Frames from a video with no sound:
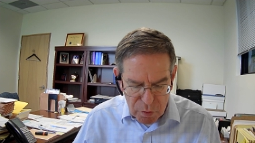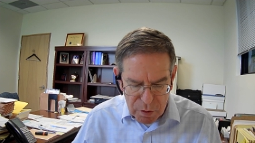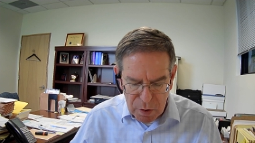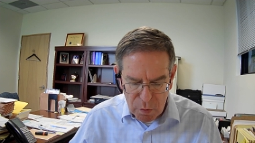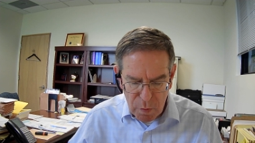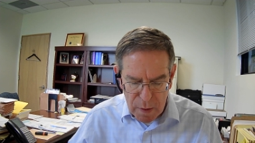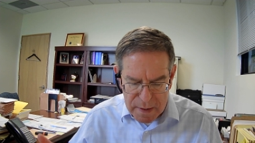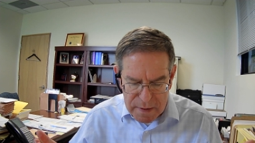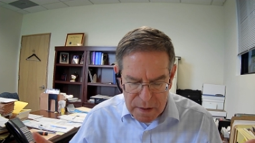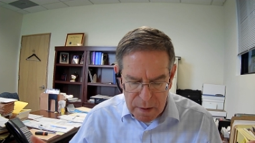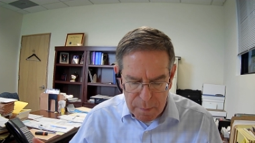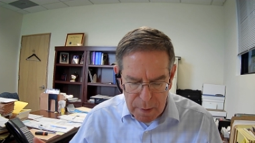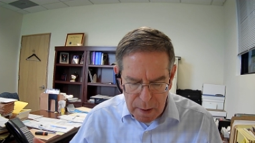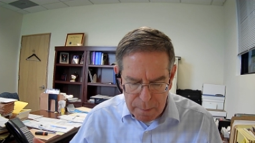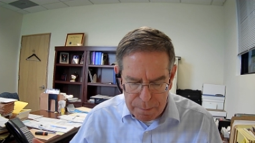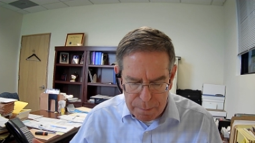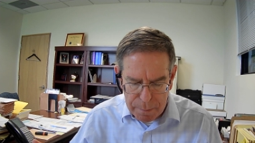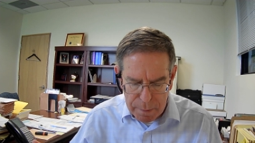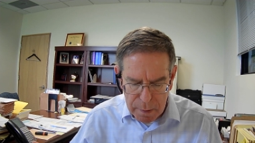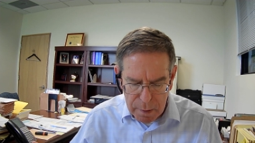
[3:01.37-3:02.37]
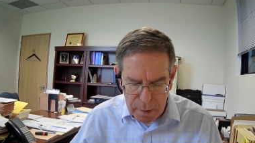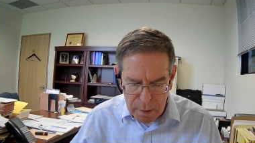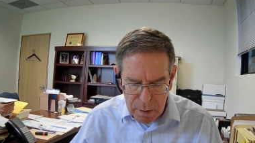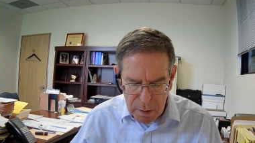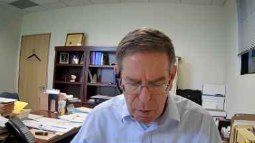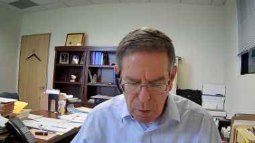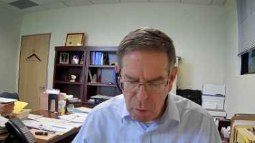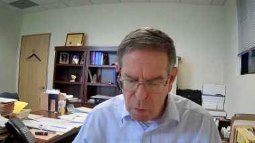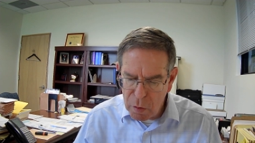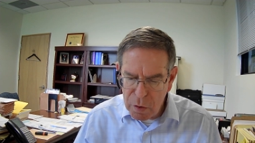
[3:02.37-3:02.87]
can raise them up
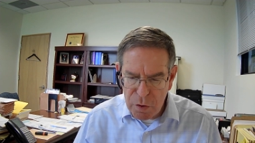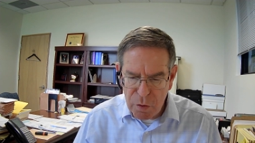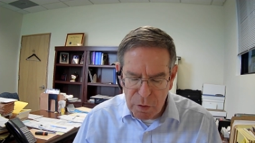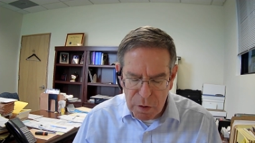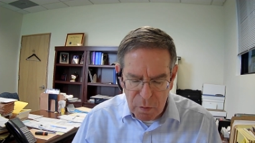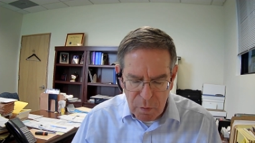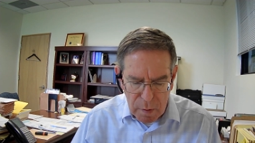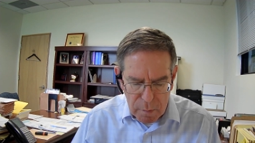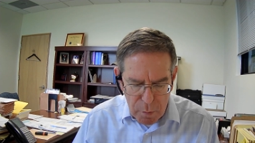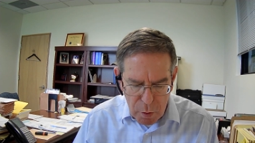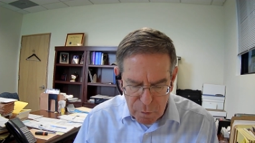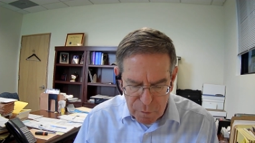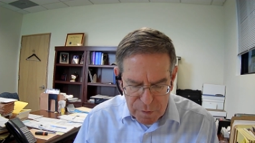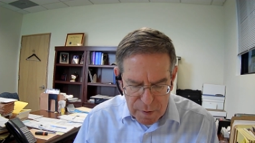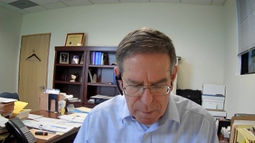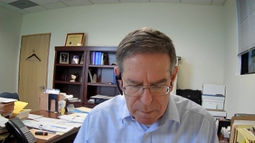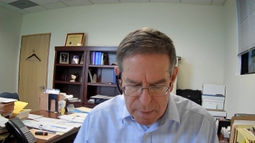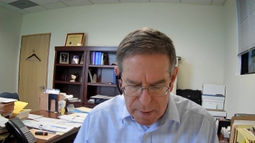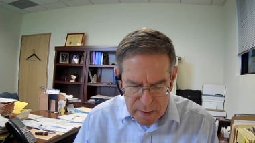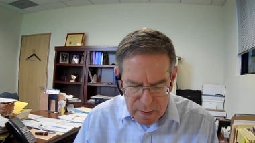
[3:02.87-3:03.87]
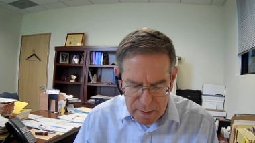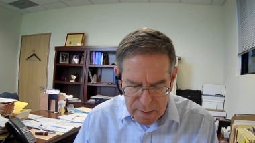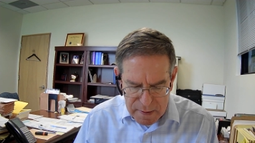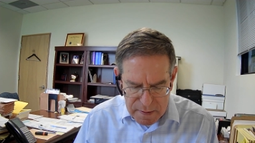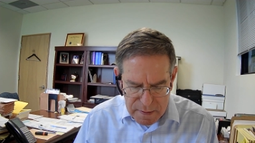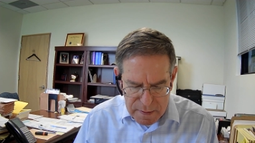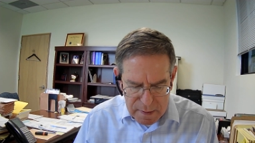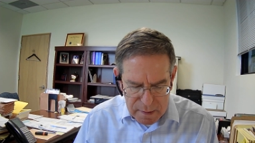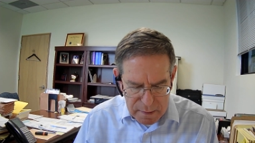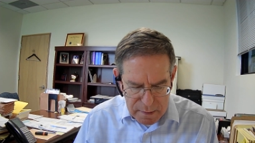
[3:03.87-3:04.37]
or you can remove them in an
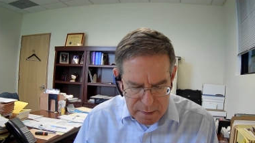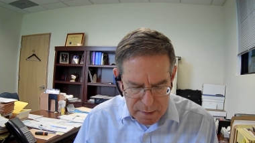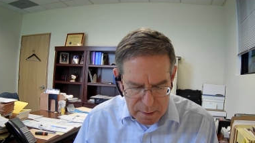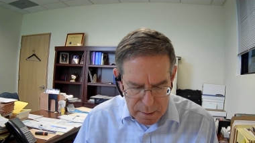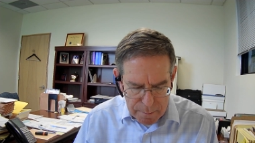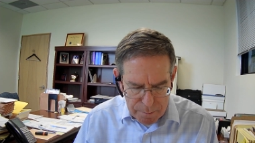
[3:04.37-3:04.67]
instant.